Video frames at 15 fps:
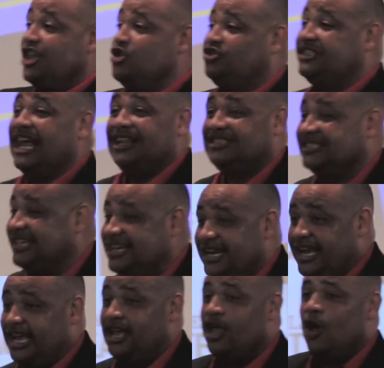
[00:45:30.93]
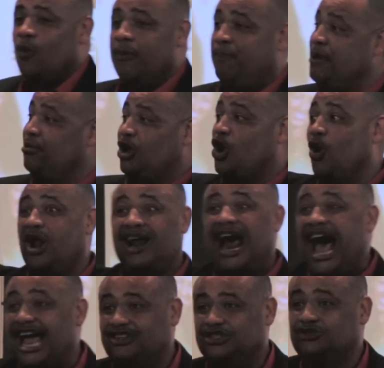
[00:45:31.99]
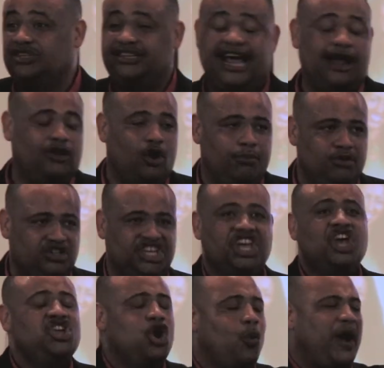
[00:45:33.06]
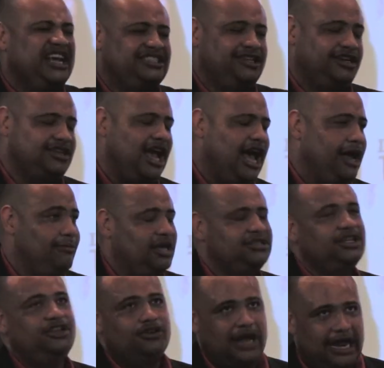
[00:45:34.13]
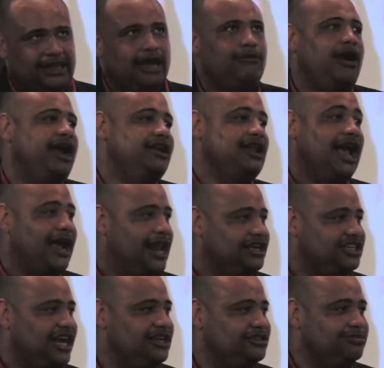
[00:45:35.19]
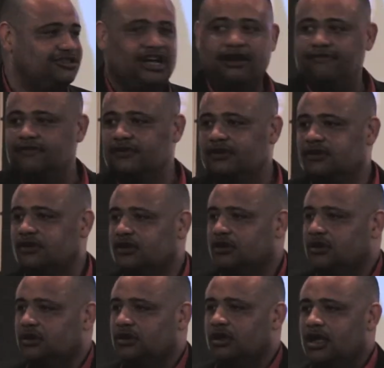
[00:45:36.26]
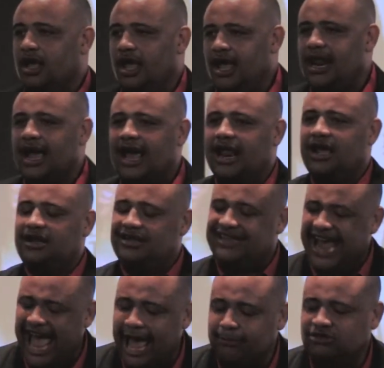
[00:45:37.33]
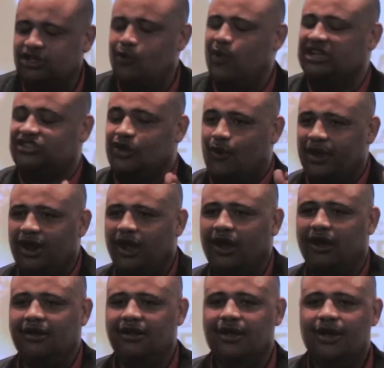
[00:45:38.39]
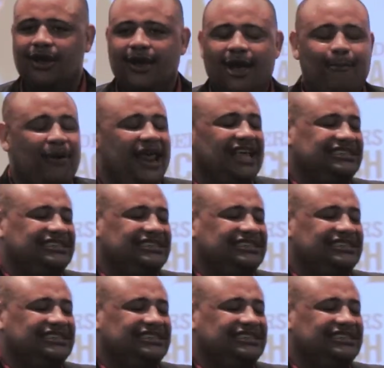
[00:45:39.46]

do you sell a CD when people are going on iTunes to download music? You're wasting your time. I said, you got that right. I got to change some stuff. And I got to adapt to what's going on. But